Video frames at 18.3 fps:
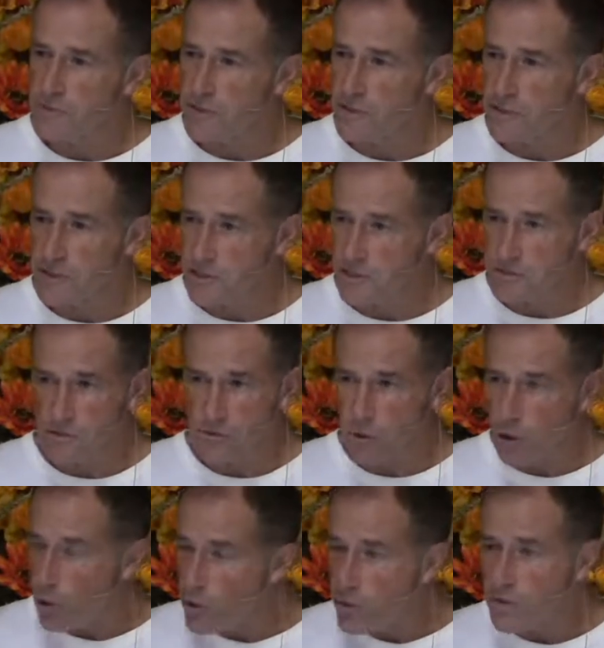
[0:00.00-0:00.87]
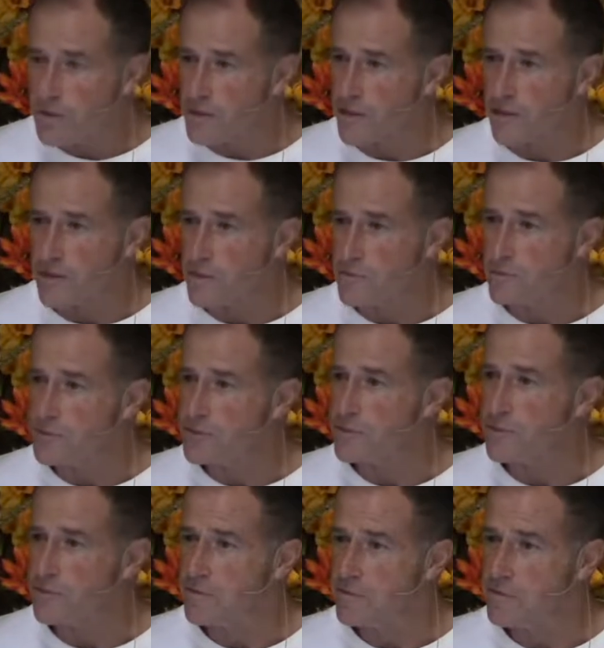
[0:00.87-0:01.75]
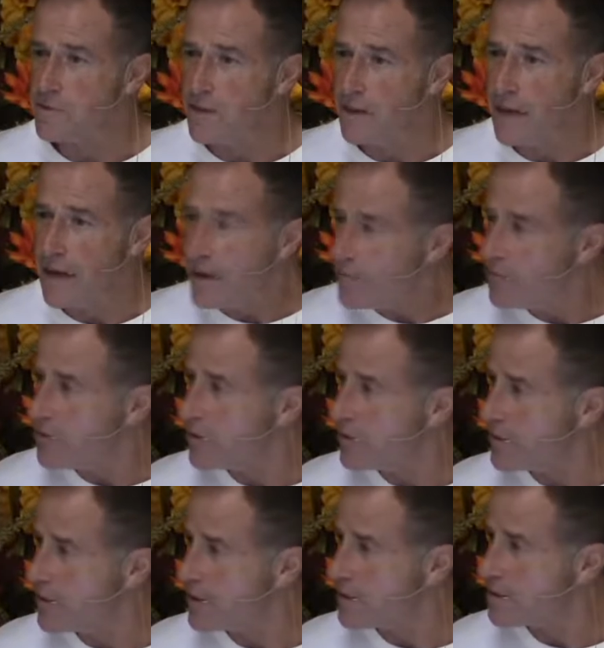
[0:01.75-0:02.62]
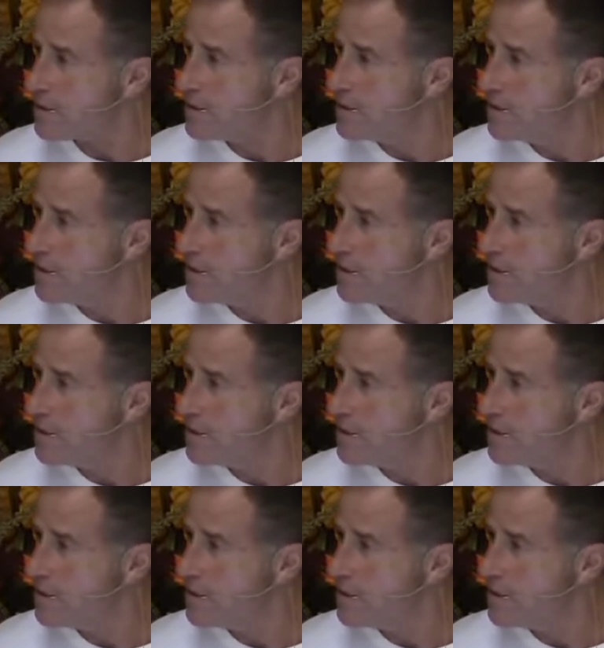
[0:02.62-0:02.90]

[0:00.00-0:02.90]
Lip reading: It's totally inclusive. Everything.